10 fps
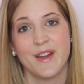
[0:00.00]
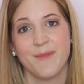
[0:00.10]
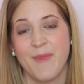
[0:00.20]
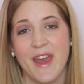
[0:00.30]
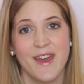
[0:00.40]

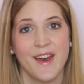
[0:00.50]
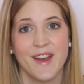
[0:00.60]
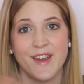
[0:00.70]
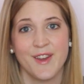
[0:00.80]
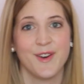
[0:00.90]
Make
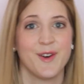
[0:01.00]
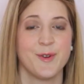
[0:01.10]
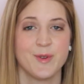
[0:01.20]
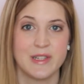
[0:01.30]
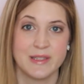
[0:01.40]
your
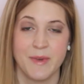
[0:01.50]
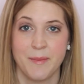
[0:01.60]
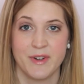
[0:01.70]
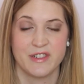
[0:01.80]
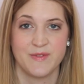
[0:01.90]
own What's in My
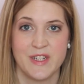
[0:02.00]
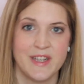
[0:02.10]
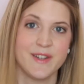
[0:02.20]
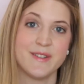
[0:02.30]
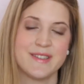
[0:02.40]
Purse
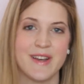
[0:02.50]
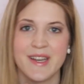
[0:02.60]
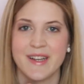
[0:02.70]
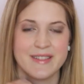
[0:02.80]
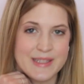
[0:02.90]
video so I
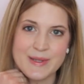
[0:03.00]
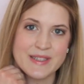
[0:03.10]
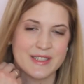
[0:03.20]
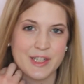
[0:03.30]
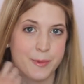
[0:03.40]
can see
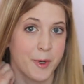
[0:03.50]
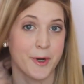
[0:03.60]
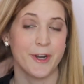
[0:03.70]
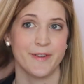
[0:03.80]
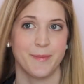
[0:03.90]
what's in
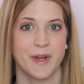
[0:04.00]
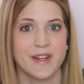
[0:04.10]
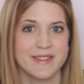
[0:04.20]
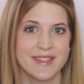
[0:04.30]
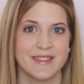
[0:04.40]
your
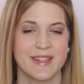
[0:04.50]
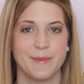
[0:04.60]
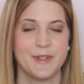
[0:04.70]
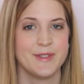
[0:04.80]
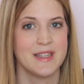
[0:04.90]
purse because I'm
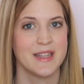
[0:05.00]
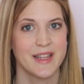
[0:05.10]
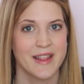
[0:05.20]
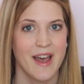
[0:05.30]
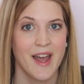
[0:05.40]
nosy
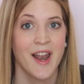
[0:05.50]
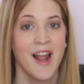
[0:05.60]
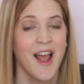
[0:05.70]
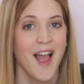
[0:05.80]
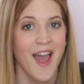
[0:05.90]
like that.
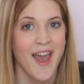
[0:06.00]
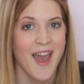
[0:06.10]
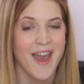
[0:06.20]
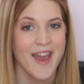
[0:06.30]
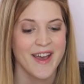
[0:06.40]

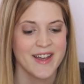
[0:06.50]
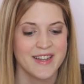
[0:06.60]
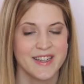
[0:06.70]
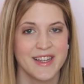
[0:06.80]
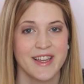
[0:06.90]

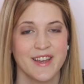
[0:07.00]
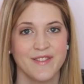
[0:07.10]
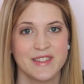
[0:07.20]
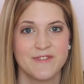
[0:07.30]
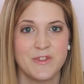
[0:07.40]
And give
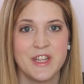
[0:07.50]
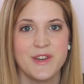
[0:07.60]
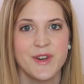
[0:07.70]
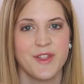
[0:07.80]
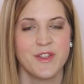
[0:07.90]
this
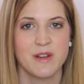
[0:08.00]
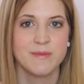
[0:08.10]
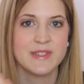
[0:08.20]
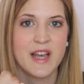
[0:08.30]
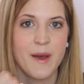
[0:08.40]
video a
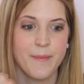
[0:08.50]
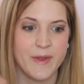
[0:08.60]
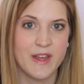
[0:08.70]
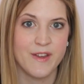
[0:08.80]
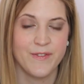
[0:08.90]
thumbs up
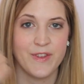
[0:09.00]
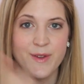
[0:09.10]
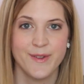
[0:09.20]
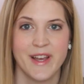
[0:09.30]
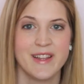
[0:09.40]
if
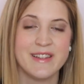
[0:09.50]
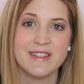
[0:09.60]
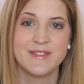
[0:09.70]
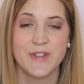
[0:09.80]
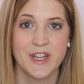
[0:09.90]
you like
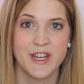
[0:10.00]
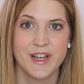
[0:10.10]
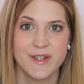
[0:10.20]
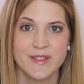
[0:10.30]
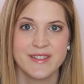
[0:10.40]
these
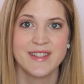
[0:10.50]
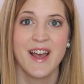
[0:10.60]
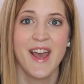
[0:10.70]
videos.